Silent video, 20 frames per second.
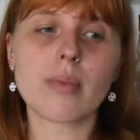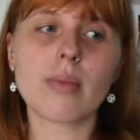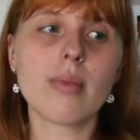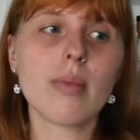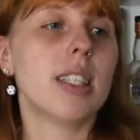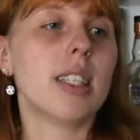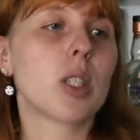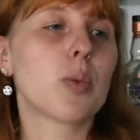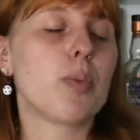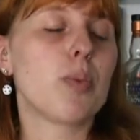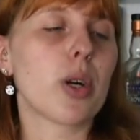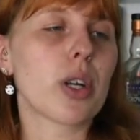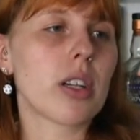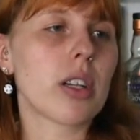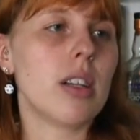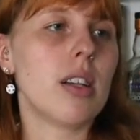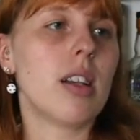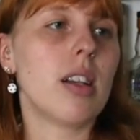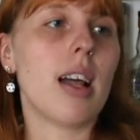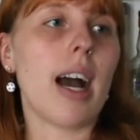It's
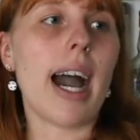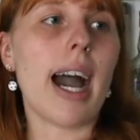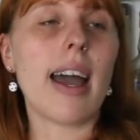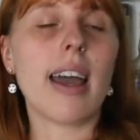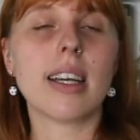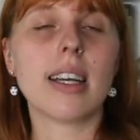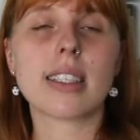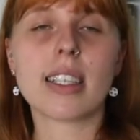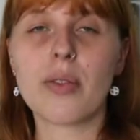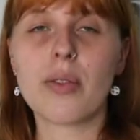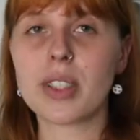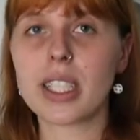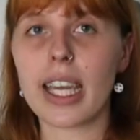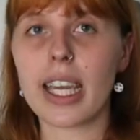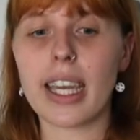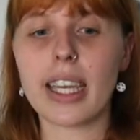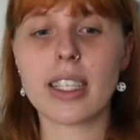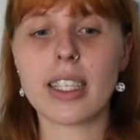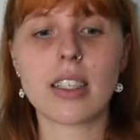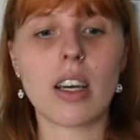bottle
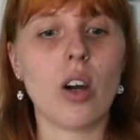78